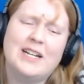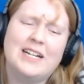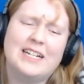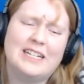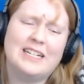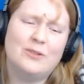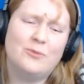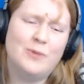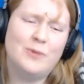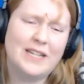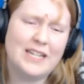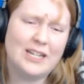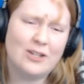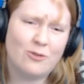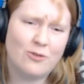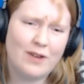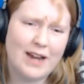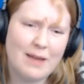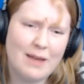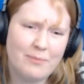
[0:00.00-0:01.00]
I got a wicked
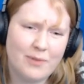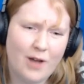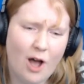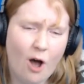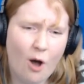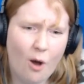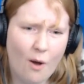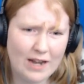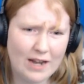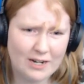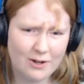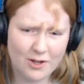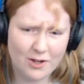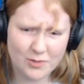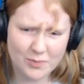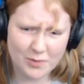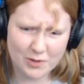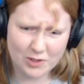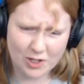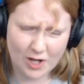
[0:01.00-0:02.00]
cramp. Oh, I didn't know I was
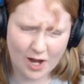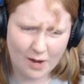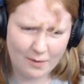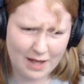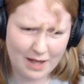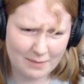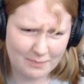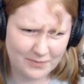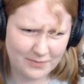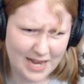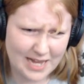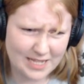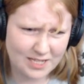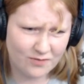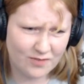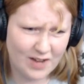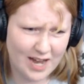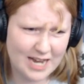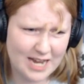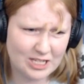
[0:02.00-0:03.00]
supposed to go up, that's
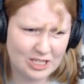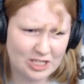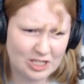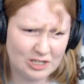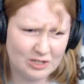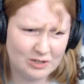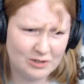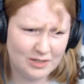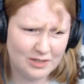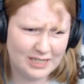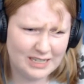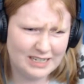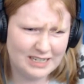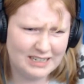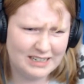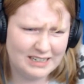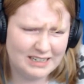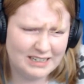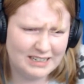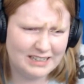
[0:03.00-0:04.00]
fine too.
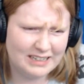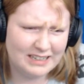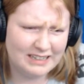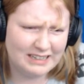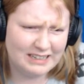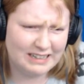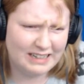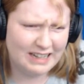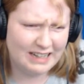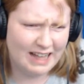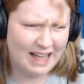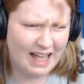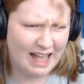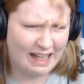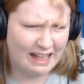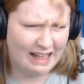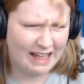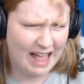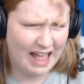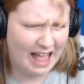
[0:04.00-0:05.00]

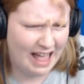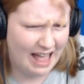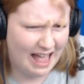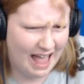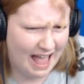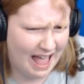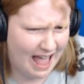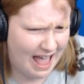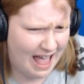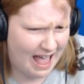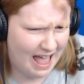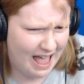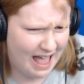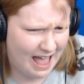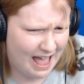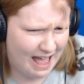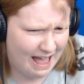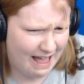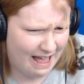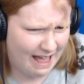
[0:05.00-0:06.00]

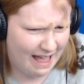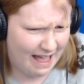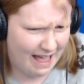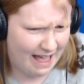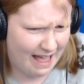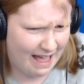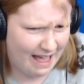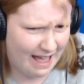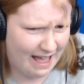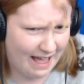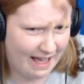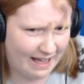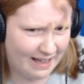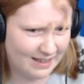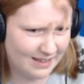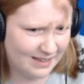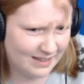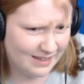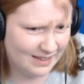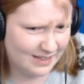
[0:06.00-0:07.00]

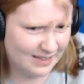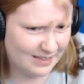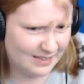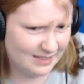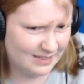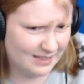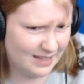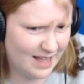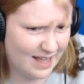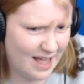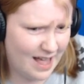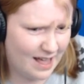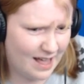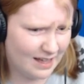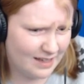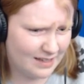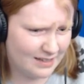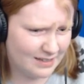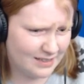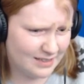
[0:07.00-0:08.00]

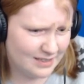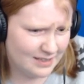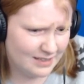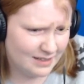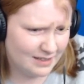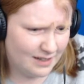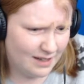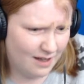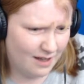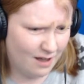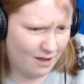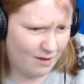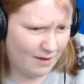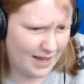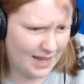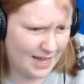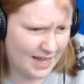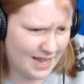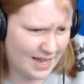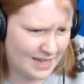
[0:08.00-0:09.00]
Oh,
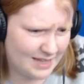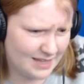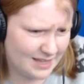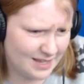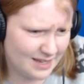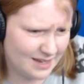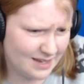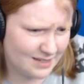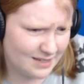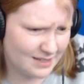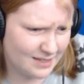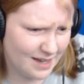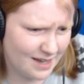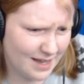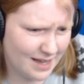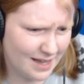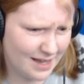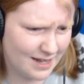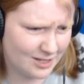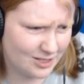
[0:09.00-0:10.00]
I hate this, I
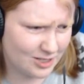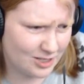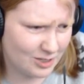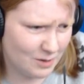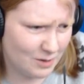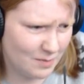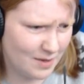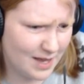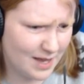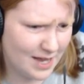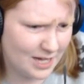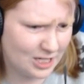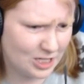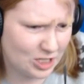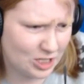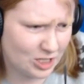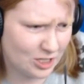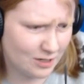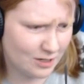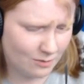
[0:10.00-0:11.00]
hate it so
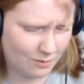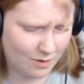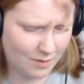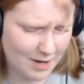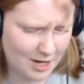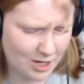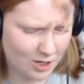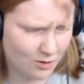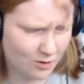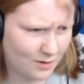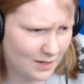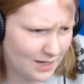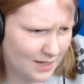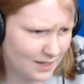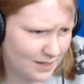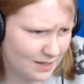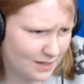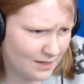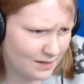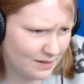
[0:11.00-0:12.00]
much. What am I
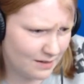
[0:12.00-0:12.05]
doing?